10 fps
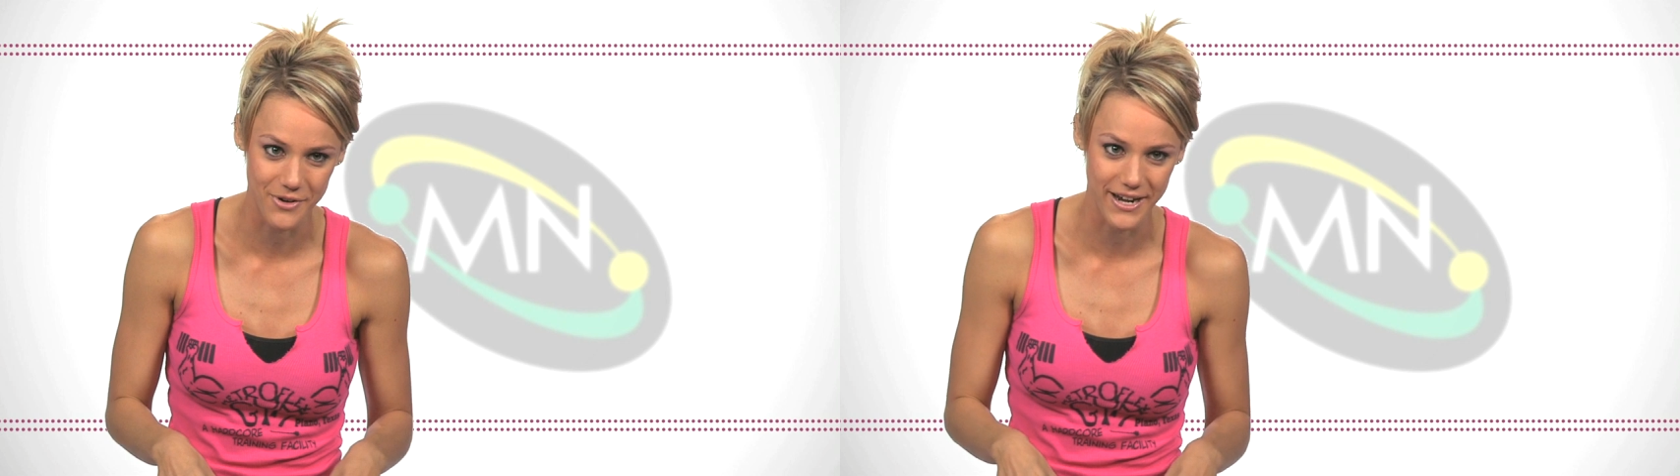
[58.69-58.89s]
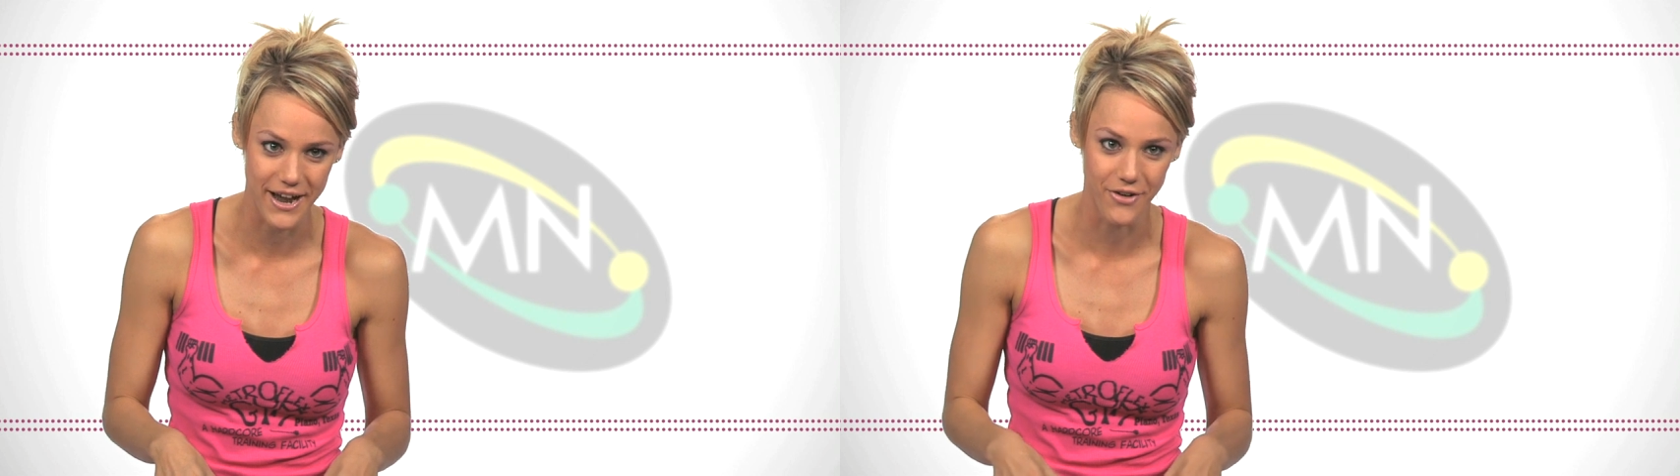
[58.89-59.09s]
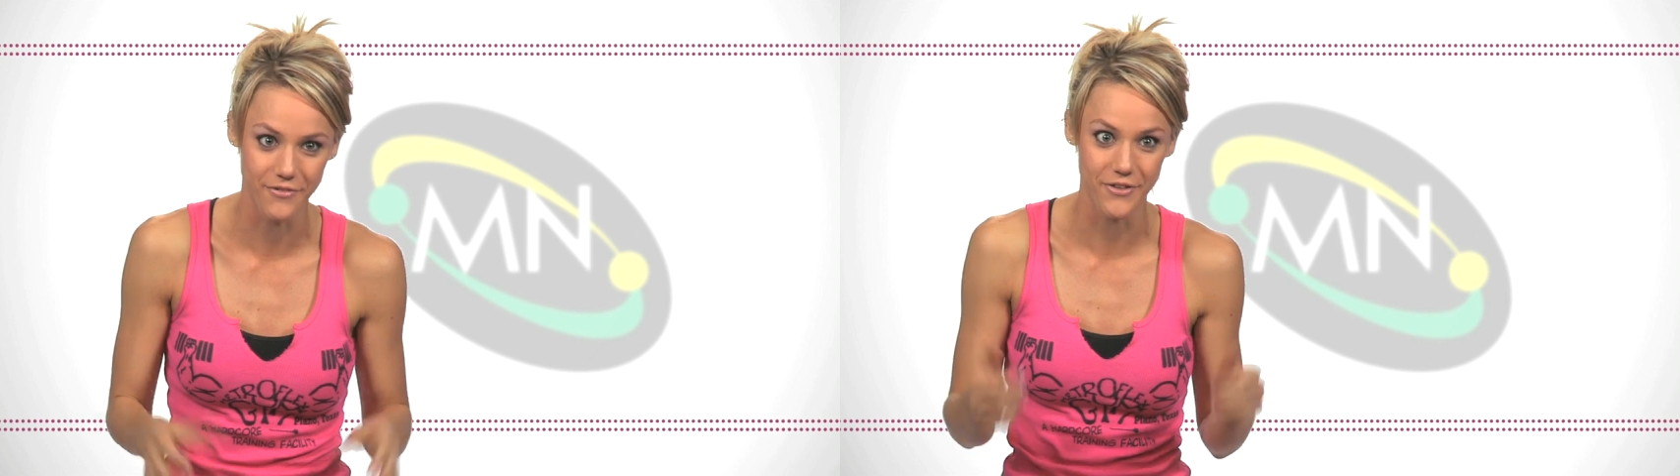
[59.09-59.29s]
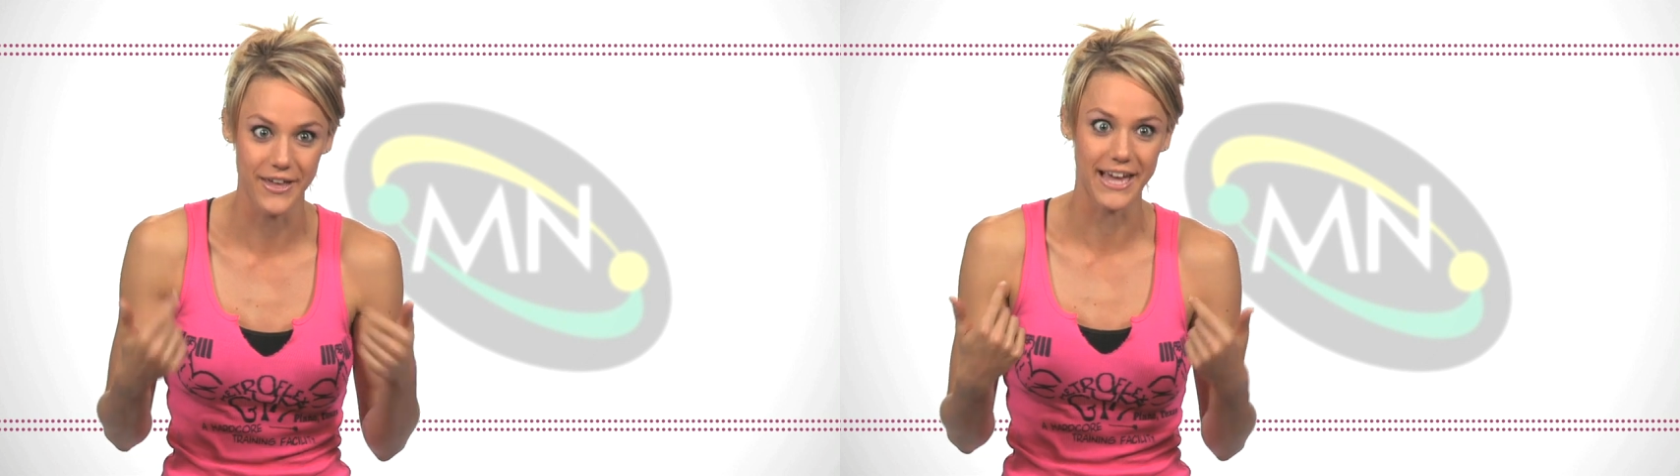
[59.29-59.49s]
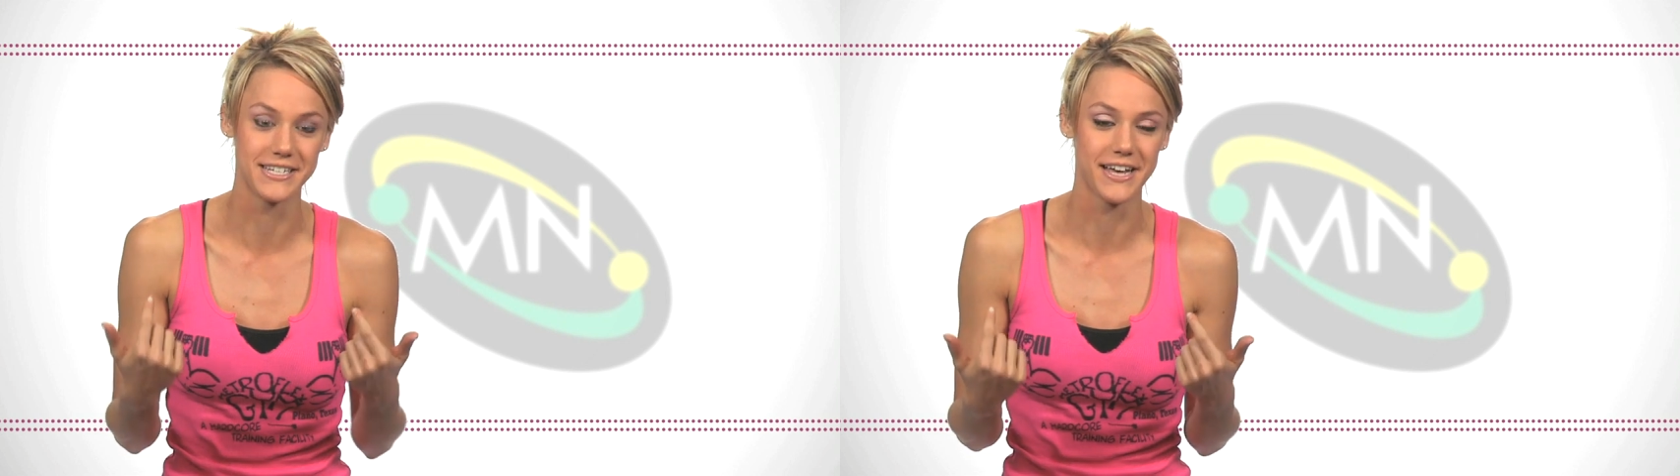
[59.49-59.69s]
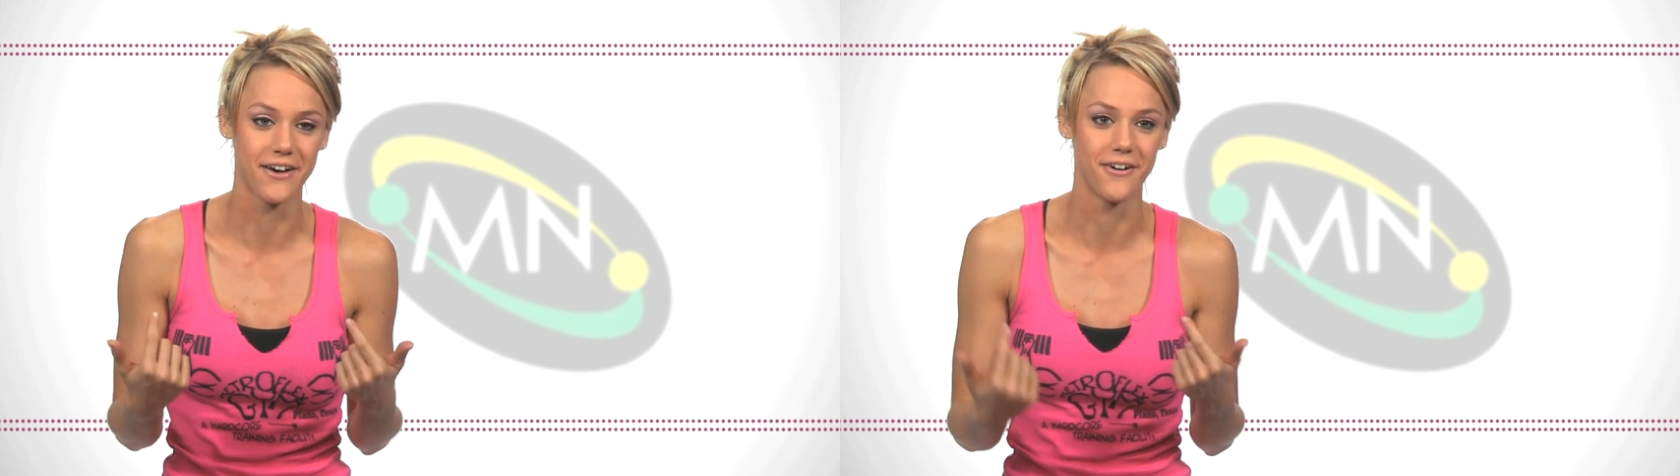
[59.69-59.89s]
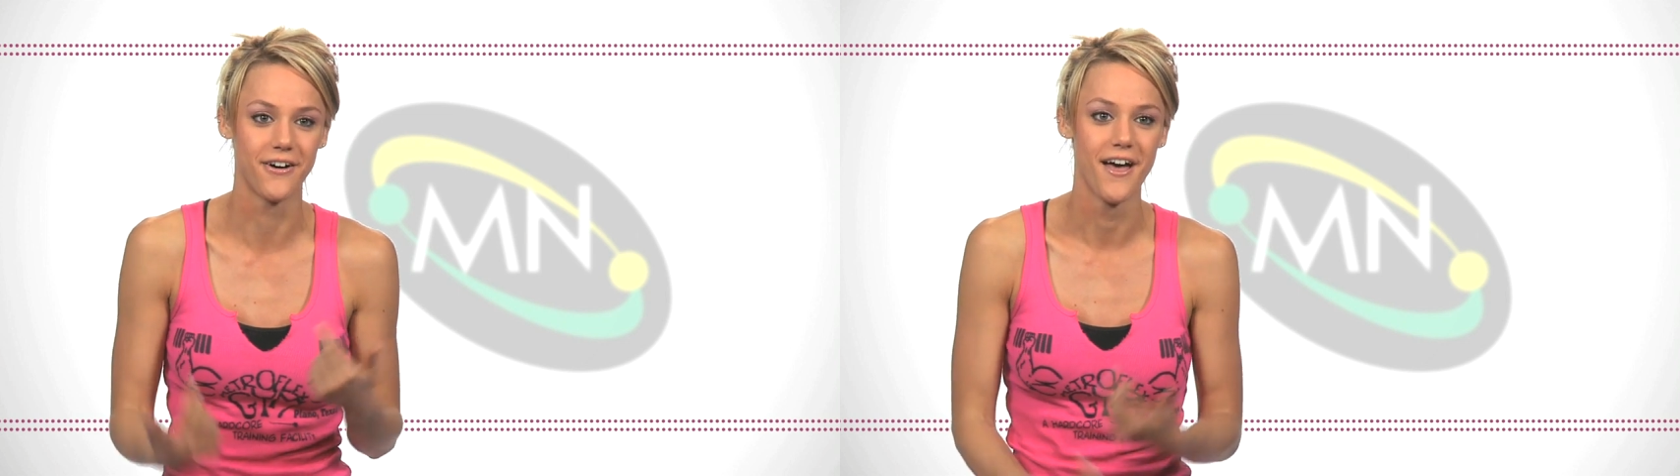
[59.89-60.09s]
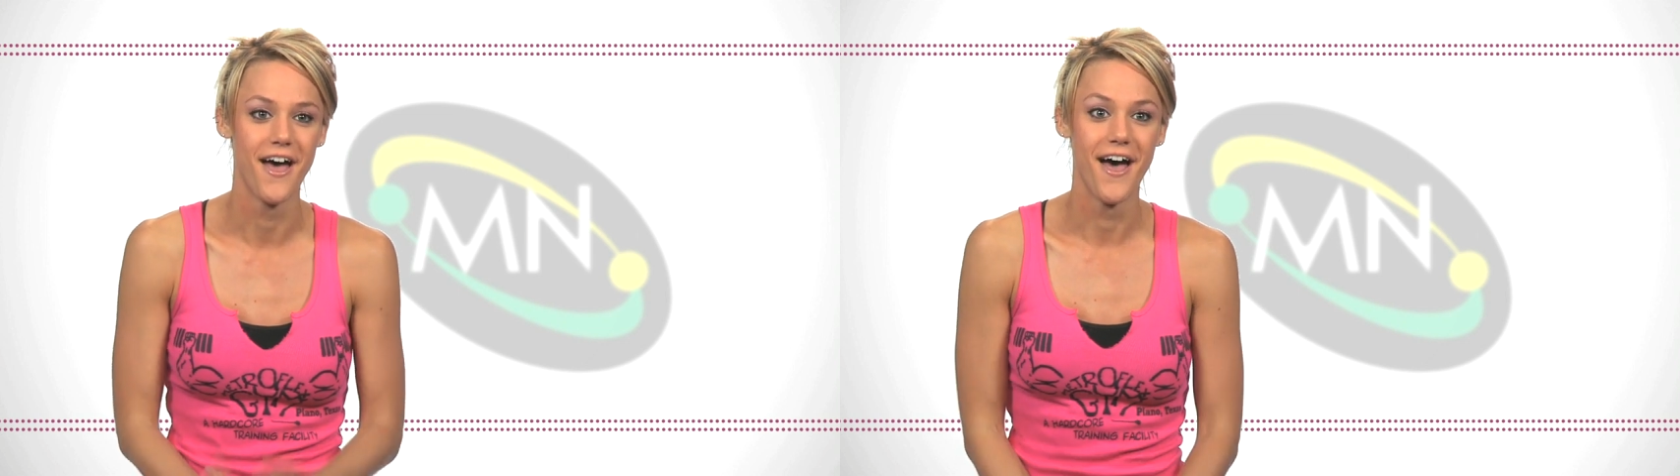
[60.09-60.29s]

right now, if you can't tell.